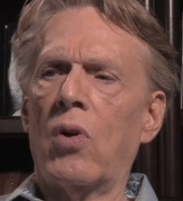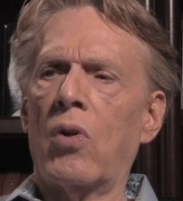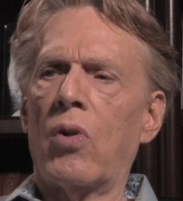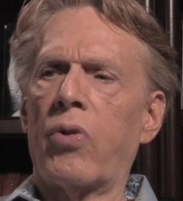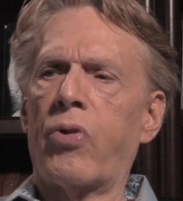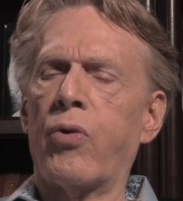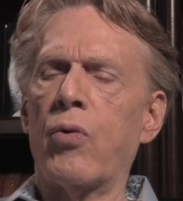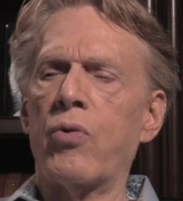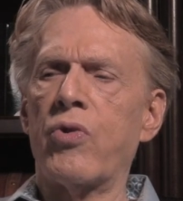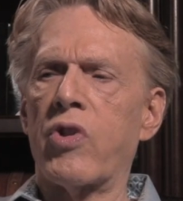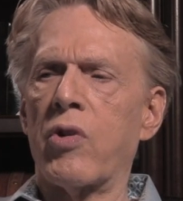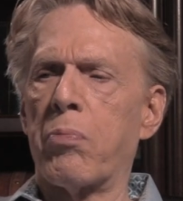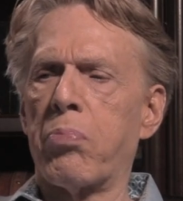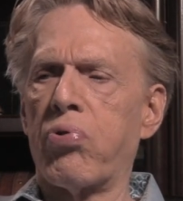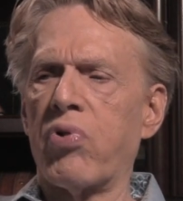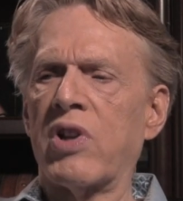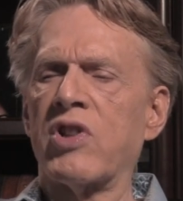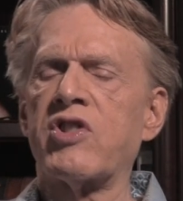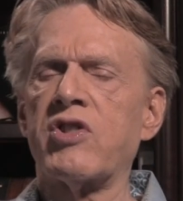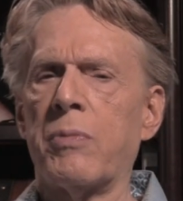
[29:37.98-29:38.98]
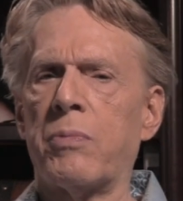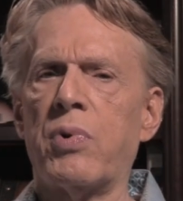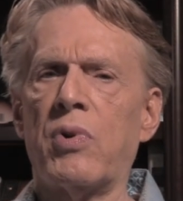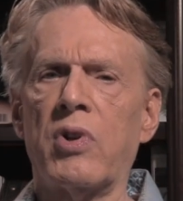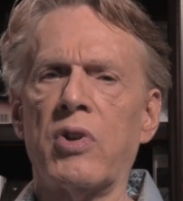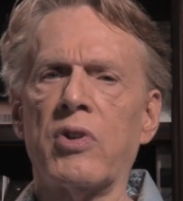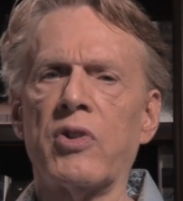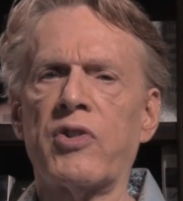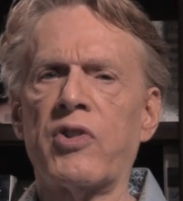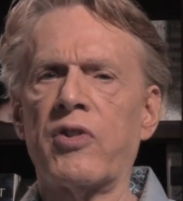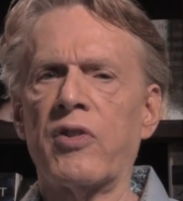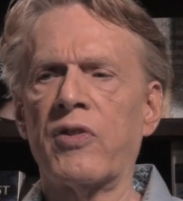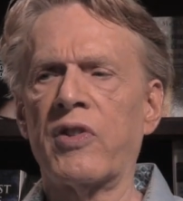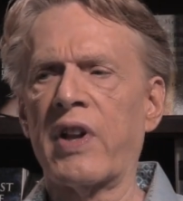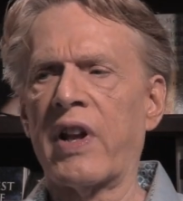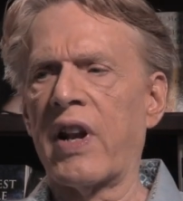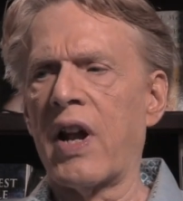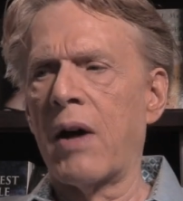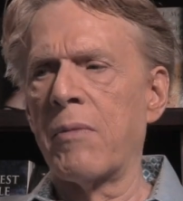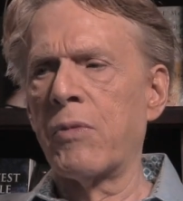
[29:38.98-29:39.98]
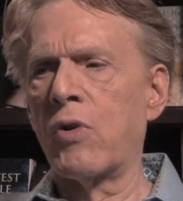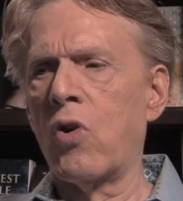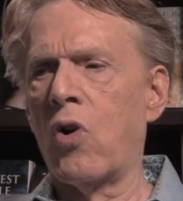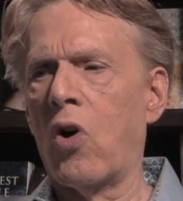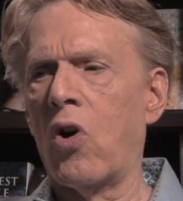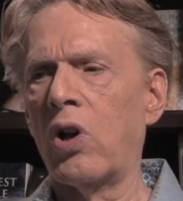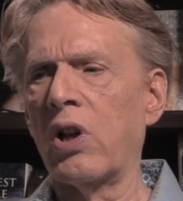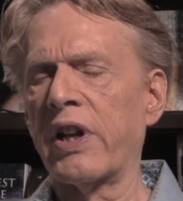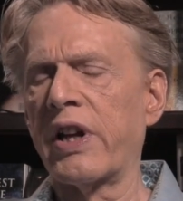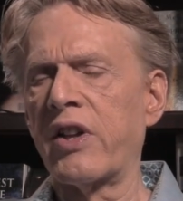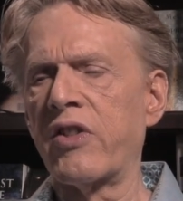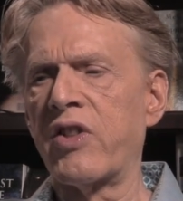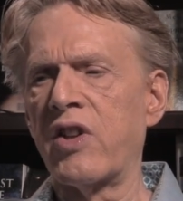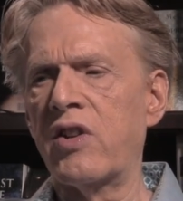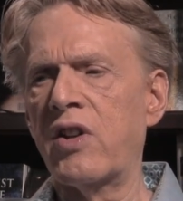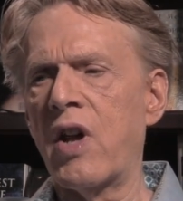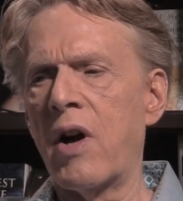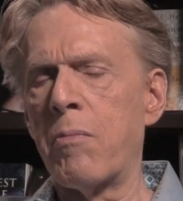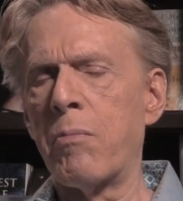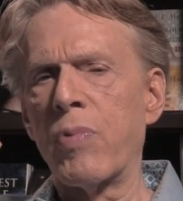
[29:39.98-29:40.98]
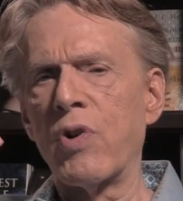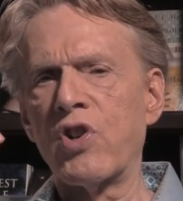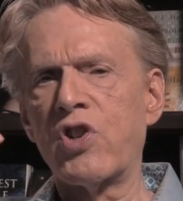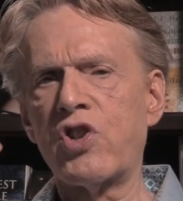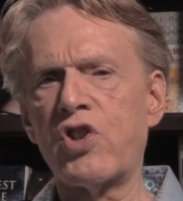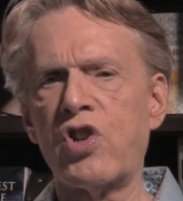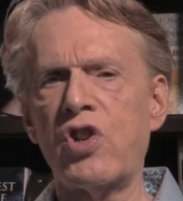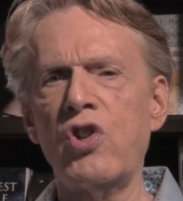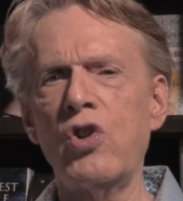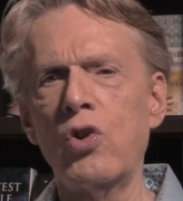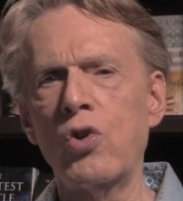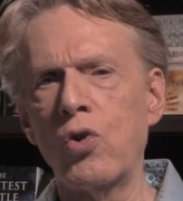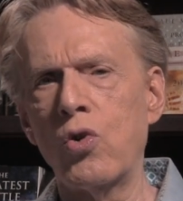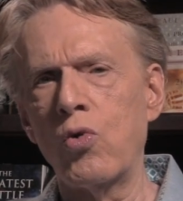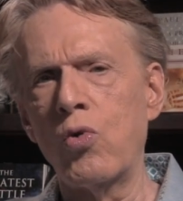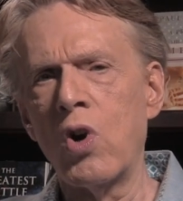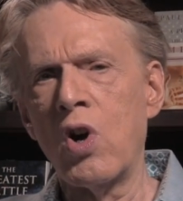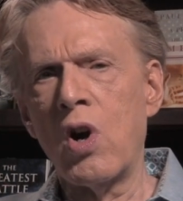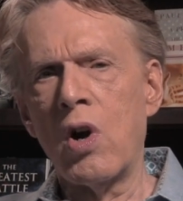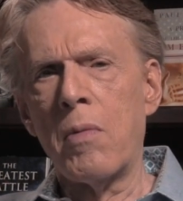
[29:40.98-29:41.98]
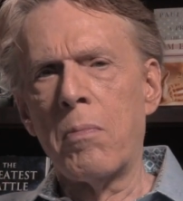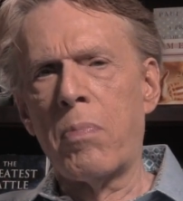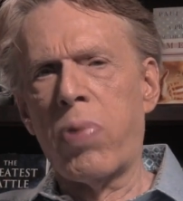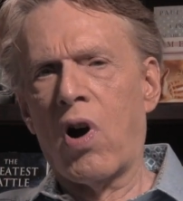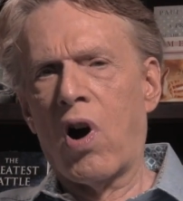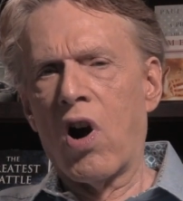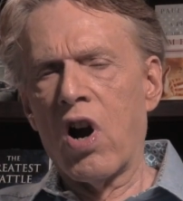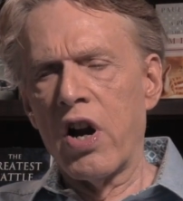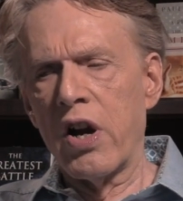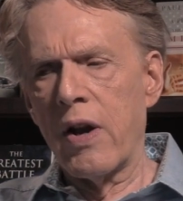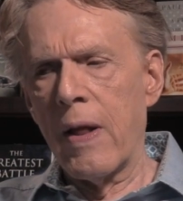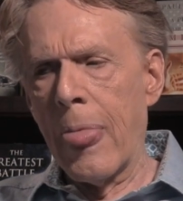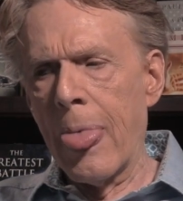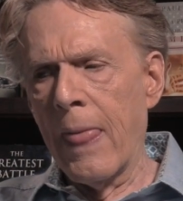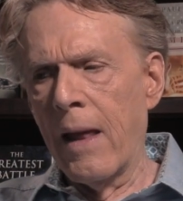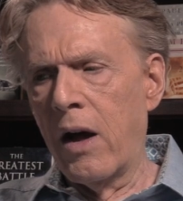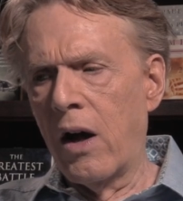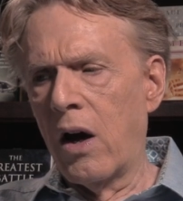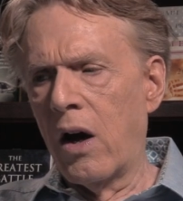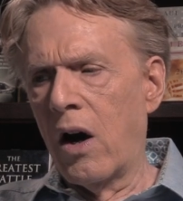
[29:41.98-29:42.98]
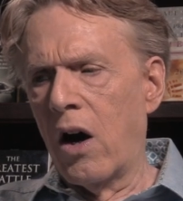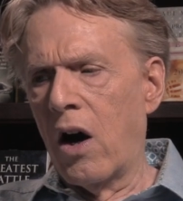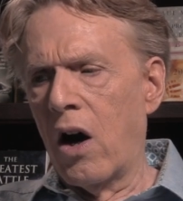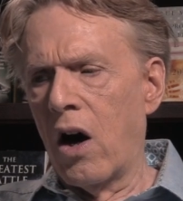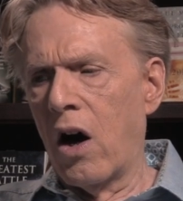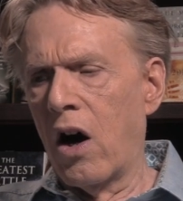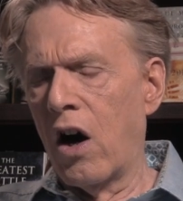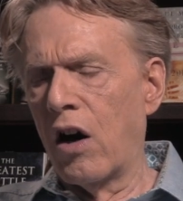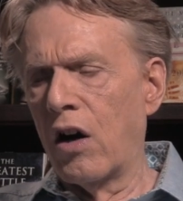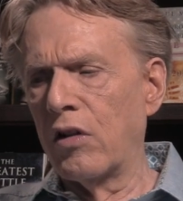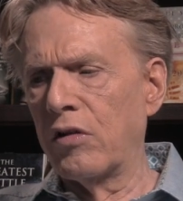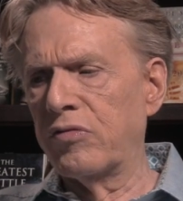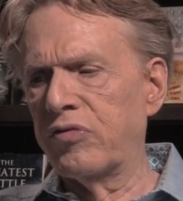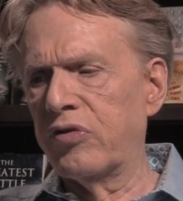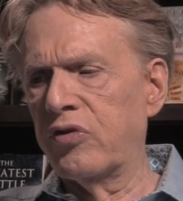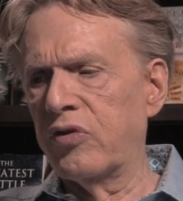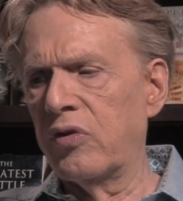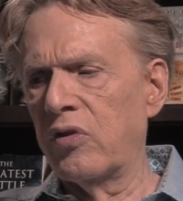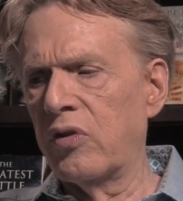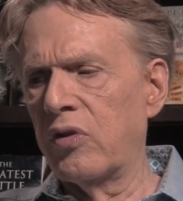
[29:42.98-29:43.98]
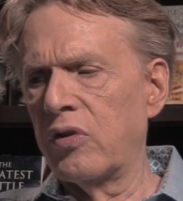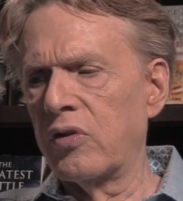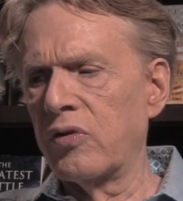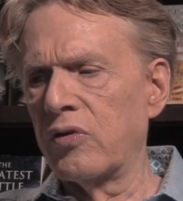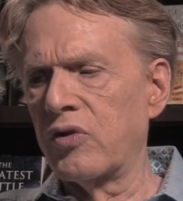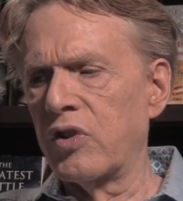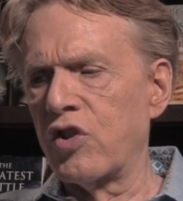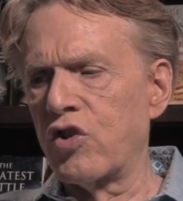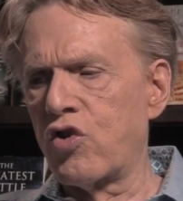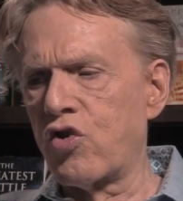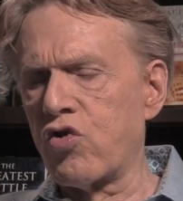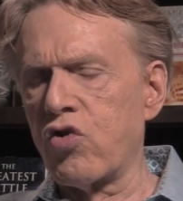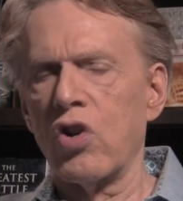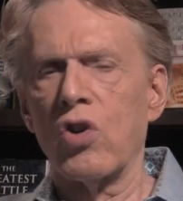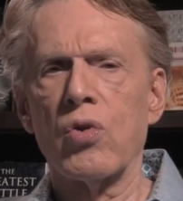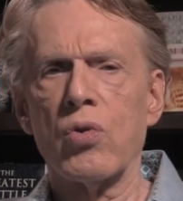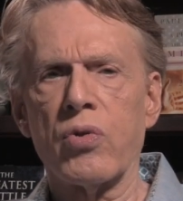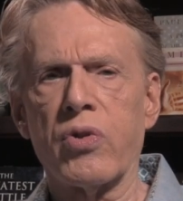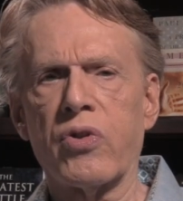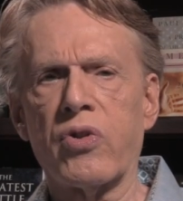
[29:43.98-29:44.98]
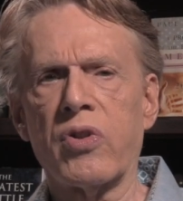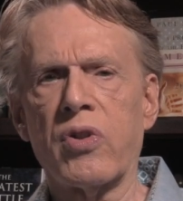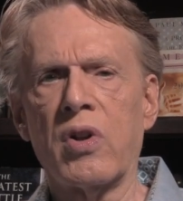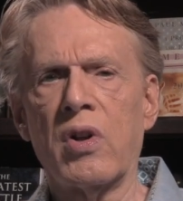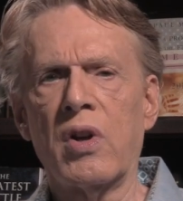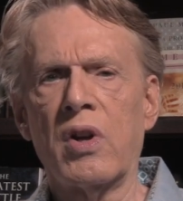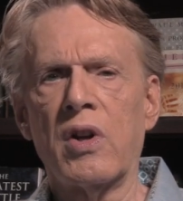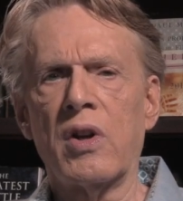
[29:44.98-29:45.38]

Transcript: through the principles that I'm calling the number 2 part of the truth.